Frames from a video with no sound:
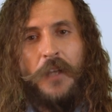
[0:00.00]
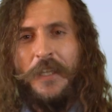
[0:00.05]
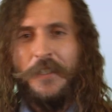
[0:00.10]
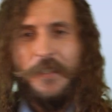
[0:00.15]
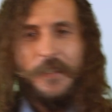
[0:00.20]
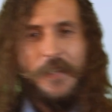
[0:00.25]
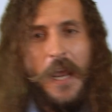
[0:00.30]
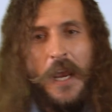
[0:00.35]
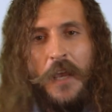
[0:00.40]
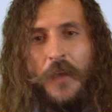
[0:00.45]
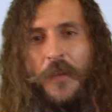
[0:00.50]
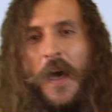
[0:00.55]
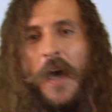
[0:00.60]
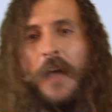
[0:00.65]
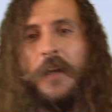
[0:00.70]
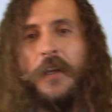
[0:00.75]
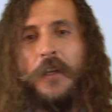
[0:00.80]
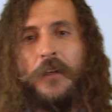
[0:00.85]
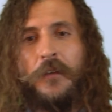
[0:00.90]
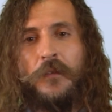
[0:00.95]
Let's take
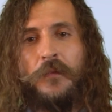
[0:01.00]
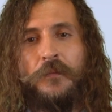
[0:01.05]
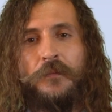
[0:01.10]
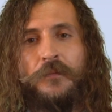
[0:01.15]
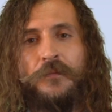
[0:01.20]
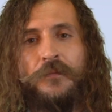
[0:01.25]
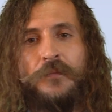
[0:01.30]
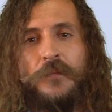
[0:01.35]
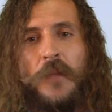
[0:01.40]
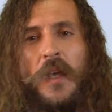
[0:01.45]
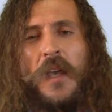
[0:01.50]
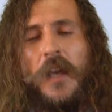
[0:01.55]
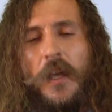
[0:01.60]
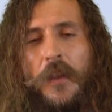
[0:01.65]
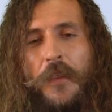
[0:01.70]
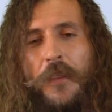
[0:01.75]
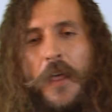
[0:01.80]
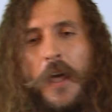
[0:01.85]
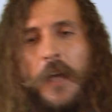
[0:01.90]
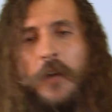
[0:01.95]
that in
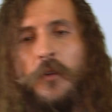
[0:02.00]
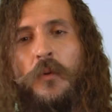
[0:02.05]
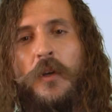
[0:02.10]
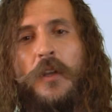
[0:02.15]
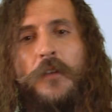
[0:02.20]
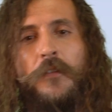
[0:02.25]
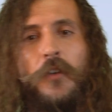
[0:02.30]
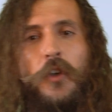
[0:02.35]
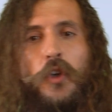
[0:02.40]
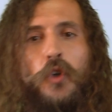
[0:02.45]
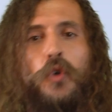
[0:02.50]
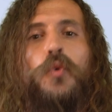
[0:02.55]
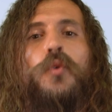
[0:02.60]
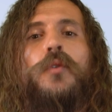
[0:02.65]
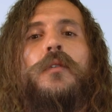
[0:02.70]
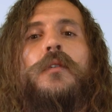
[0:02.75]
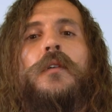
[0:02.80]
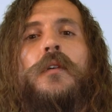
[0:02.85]
and then review